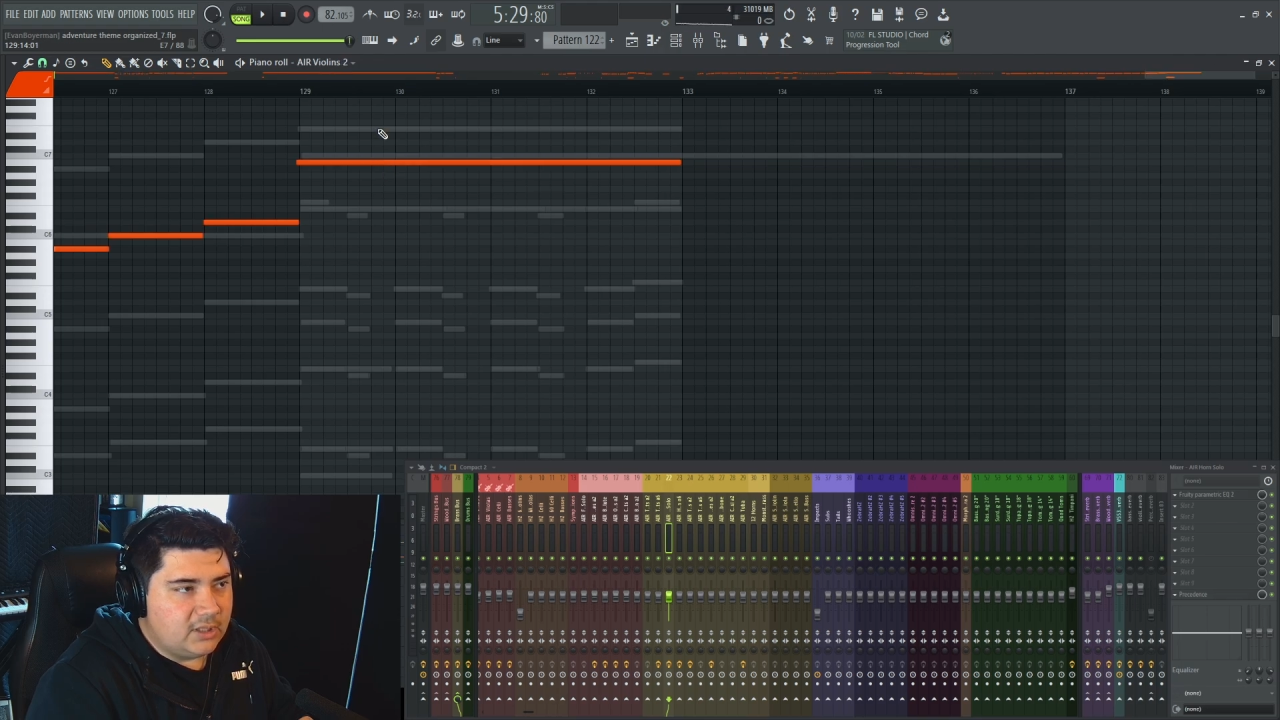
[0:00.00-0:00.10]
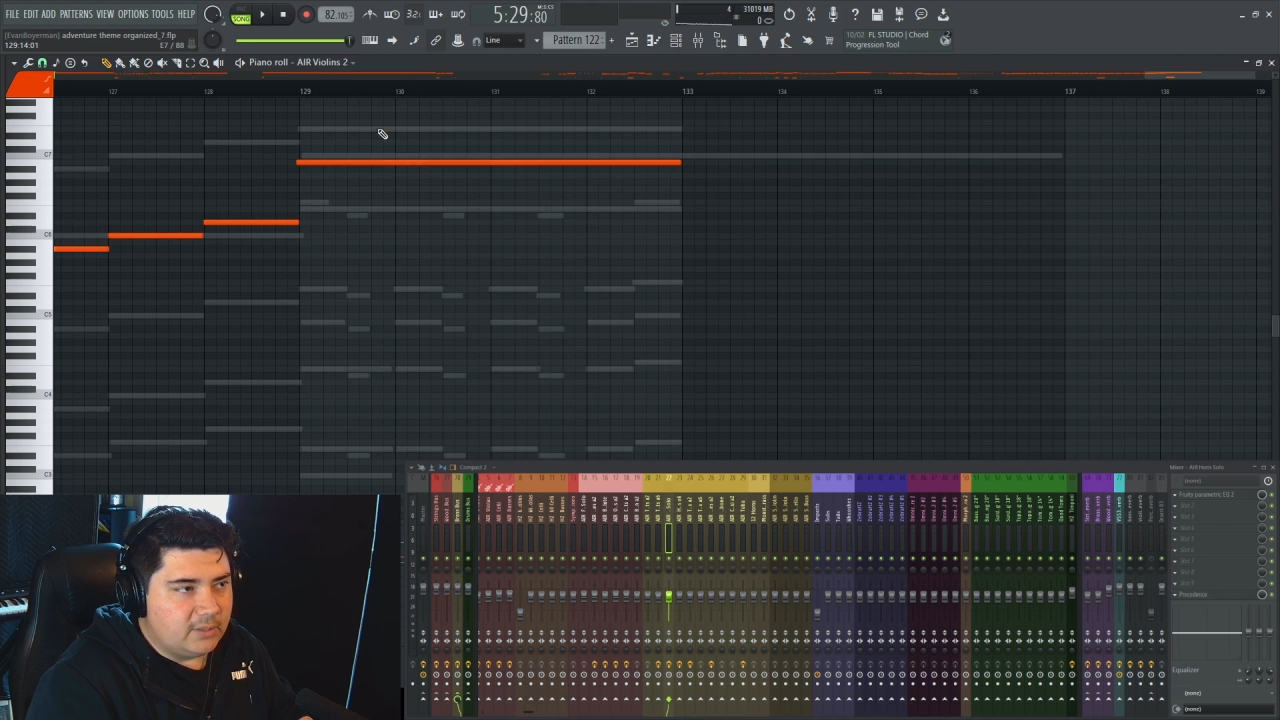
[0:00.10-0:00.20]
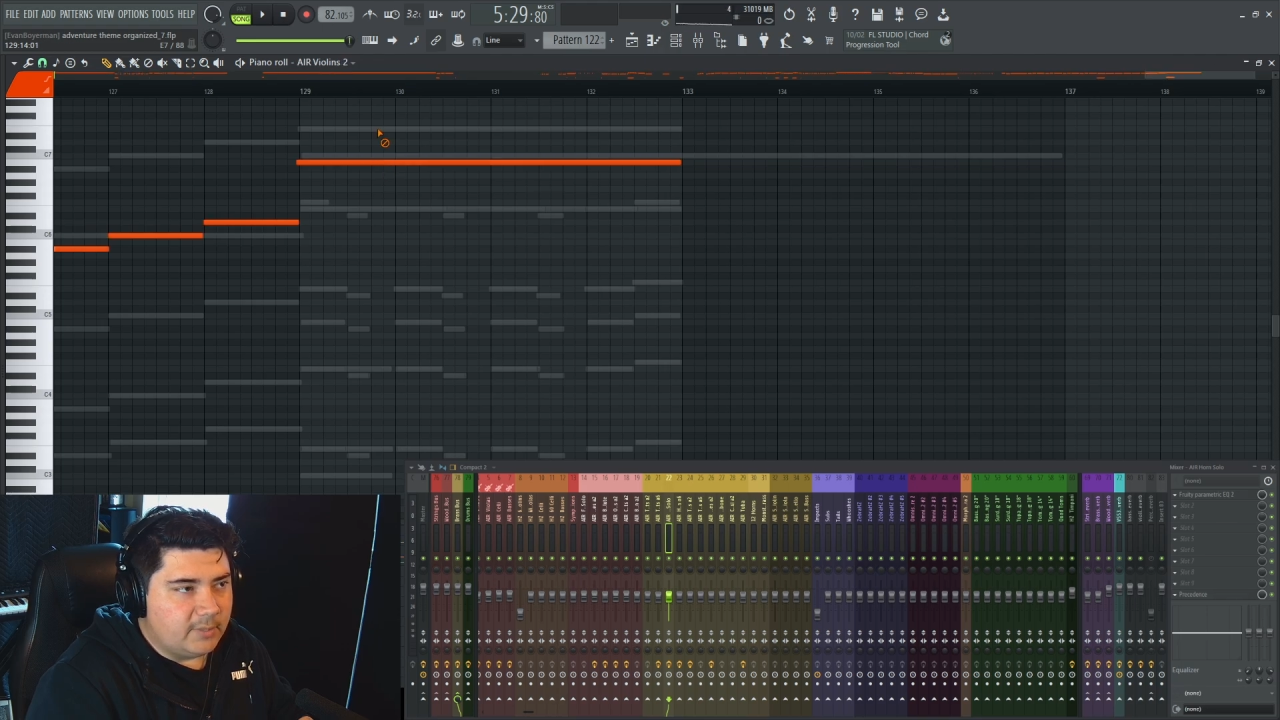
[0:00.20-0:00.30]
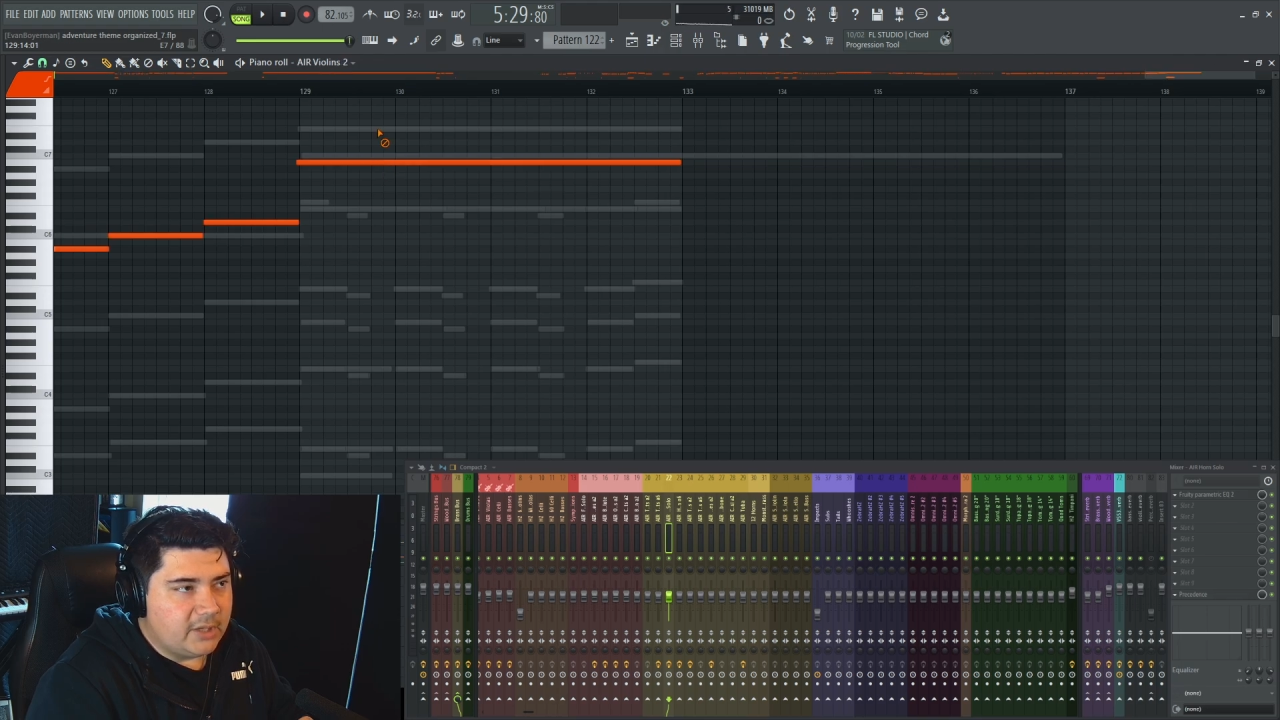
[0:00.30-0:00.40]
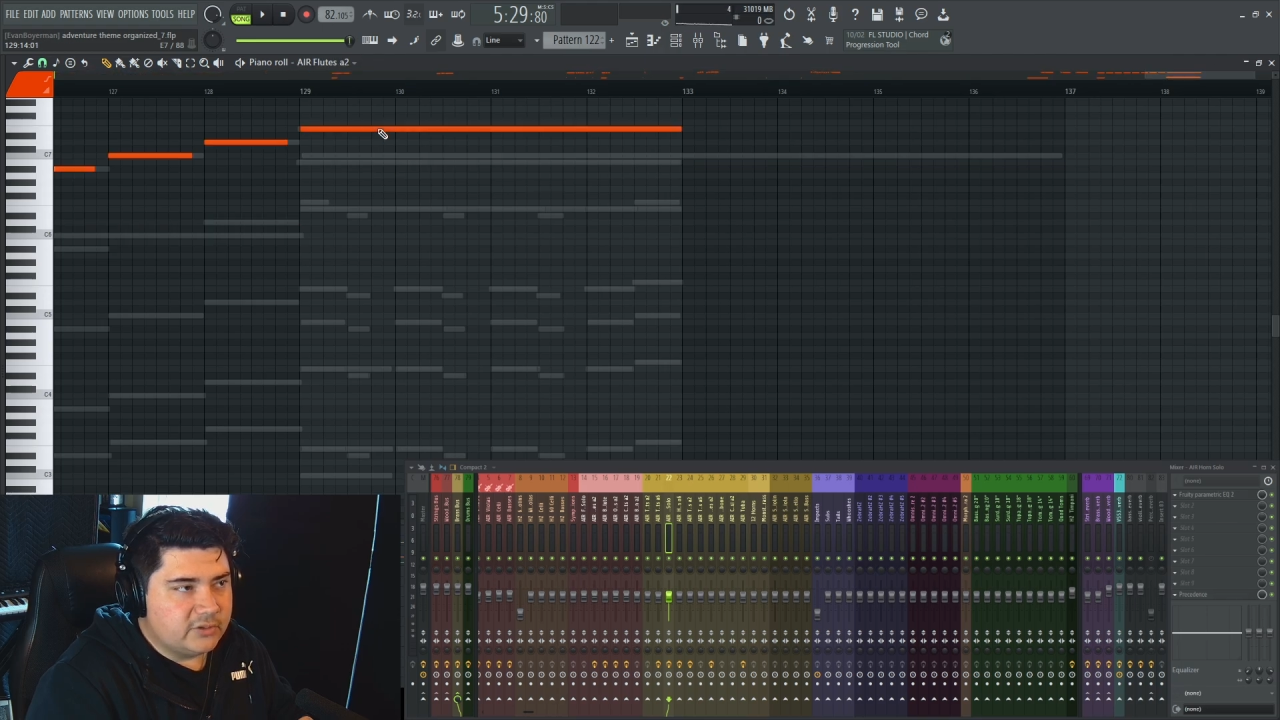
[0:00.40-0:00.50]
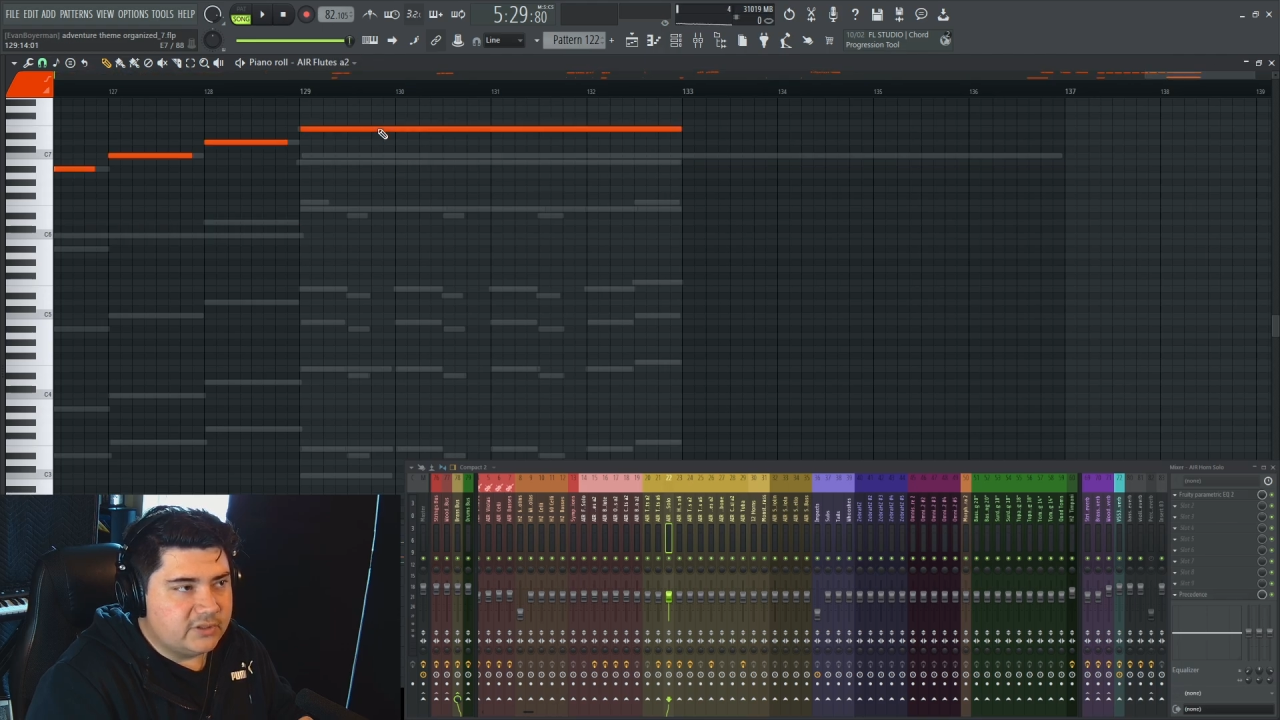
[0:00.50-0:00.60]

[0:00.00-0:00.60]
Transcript: in the minor